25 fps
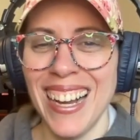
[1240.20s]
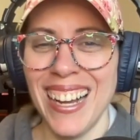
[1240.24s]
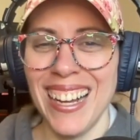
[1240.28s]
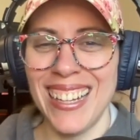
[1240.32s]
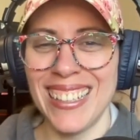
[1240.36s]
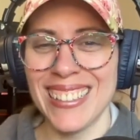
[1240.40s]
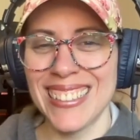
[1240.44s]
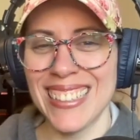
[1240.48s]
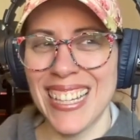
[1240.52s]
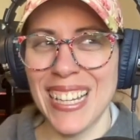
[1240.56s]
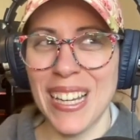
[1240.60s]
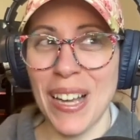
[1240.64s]

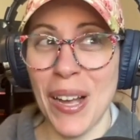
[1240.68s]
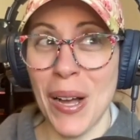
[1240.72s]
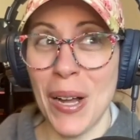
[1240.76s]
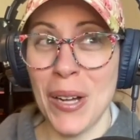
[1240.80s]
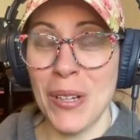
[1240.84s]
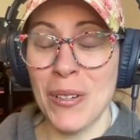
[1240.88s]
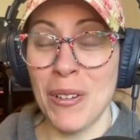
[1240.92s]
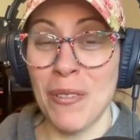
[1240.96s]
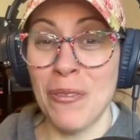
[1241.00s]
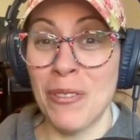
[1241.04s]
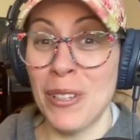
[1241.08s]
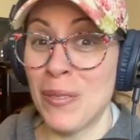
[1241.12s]
on like
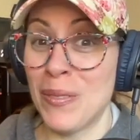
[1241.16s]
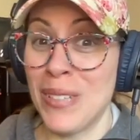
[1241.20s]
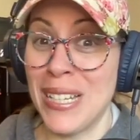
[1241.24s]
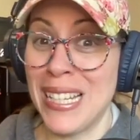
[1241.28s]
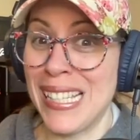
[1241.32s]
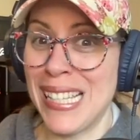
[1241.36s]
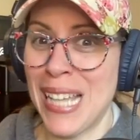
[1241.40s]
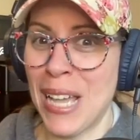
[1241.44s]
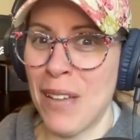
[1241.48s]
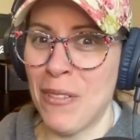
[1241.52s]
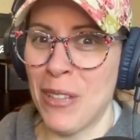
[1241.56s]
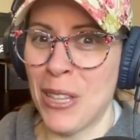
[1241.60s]

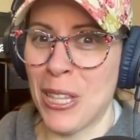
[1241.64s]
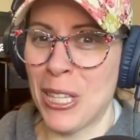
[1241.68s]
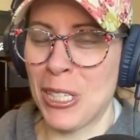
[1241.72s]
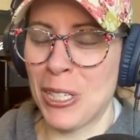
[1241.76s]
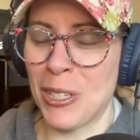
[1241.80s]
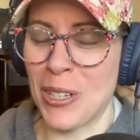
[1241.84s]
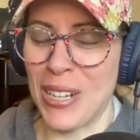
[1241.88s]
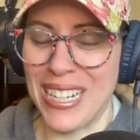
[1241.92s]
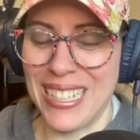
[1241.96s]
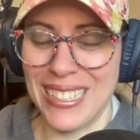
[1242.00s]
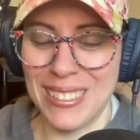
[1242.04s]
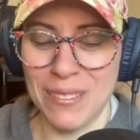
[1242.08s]
157th
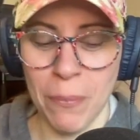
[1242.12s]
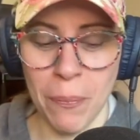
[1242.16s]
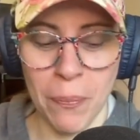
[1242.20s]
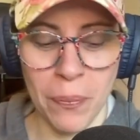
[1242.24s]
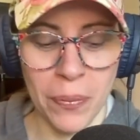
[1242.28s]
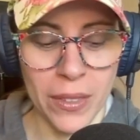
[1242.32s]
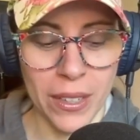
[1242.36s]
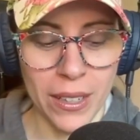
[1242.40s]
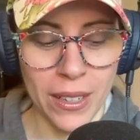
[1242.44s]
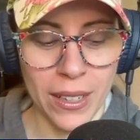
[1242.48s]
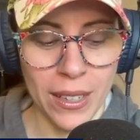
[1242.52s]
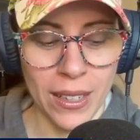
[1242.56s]
Street.
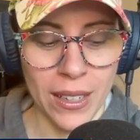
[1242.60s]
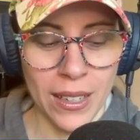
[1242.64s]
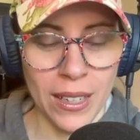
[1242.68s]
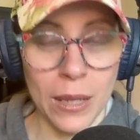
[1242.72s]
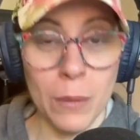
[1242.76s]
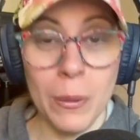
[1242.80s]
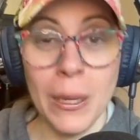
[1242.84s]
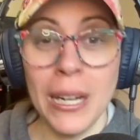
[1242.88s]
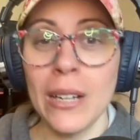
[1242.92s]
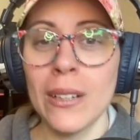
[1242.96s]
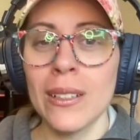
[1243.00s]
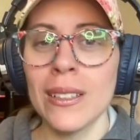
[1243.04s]

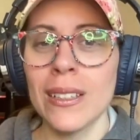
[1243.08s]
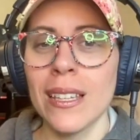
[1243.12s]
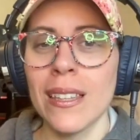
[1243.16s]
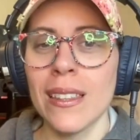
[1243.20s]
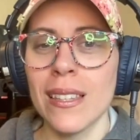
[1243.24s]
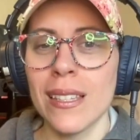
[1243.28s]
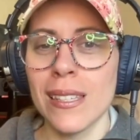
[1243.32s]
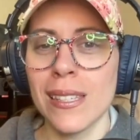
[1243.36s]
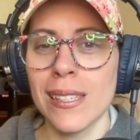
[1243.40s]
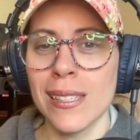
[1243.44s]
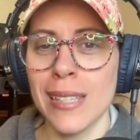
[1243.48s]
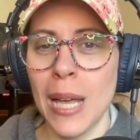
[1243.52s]
Apparently,
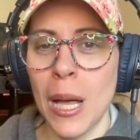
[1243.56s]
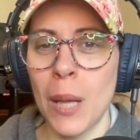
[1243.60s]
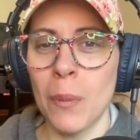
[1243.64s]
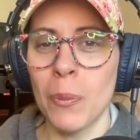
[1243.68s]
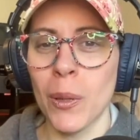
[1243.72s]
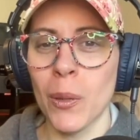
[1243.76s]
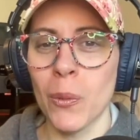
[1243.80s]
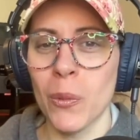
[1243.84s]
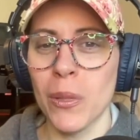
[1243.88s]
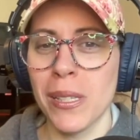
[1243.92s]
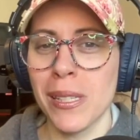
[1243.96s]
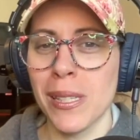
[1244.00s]
this
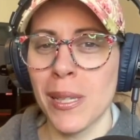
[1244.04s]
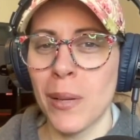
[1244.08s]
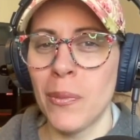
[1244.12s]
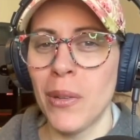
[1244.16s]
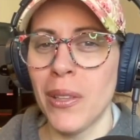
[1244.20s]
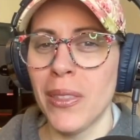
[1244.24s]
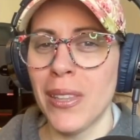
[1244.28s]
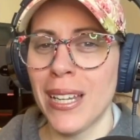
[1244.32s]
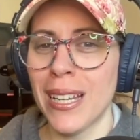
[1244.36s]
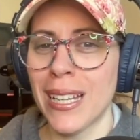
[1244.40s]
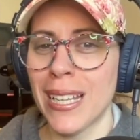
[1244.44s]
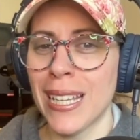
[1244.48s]
scalper was
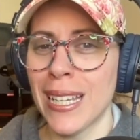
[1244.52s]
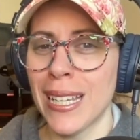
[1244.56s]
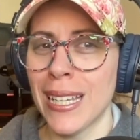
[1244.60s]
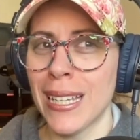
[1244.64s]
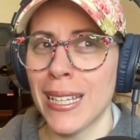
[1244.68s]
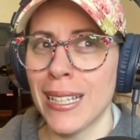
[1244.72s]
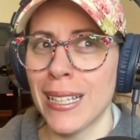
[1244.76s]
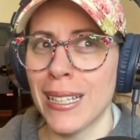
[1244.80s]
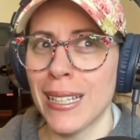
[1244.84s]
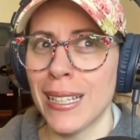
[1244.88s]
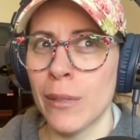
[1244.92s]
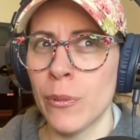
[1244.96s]
someone that
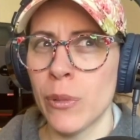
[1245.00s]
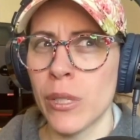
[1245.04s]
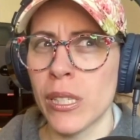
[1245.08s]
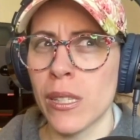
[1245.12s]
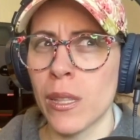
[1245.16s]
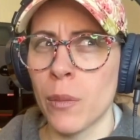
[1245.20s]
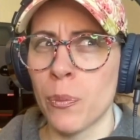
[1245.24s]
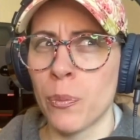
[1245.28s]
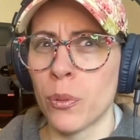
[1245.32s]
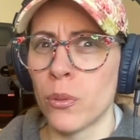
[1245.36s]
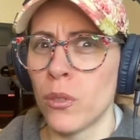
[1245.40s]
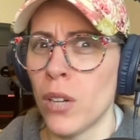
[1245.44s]
it was
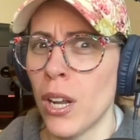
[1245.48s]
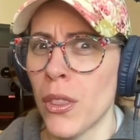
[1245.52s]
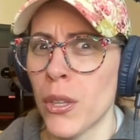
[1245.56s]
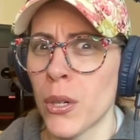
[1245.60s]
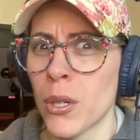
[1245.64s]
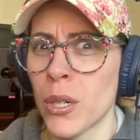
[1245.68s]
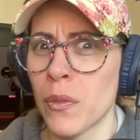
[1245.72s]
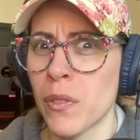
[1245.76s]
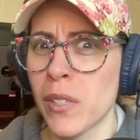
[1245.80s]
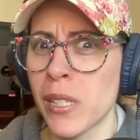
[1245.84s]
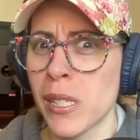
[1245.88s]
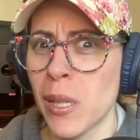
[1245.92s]
the
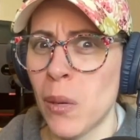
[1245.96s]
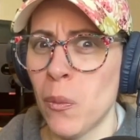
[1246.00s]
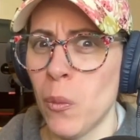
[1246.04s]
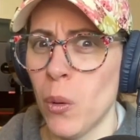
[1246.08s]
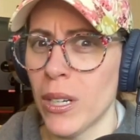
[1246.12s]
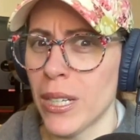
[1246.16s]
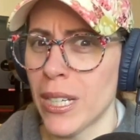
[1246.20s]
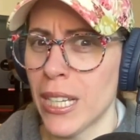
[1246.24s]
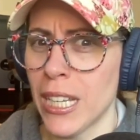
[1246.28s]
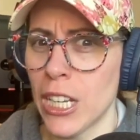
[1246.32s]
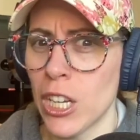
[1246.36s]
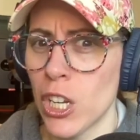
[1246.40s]
brother of
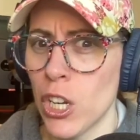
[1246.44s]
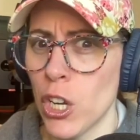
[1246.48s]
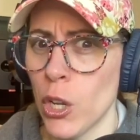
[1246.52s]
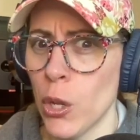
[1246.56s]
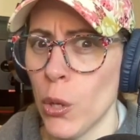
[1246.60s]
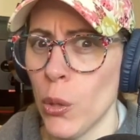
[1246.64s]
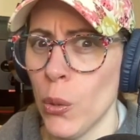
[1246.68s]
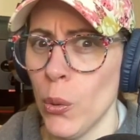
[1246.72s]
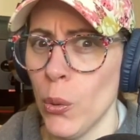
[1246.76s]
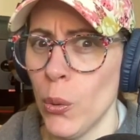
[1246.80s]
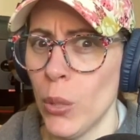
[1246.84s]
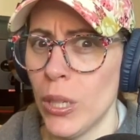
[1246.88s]
someone he
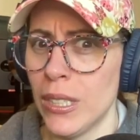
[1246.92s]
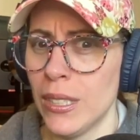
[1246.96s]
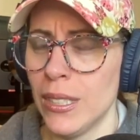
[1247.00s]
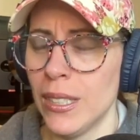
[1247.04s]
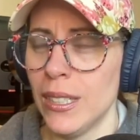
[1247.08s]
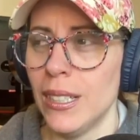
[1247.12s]
knew.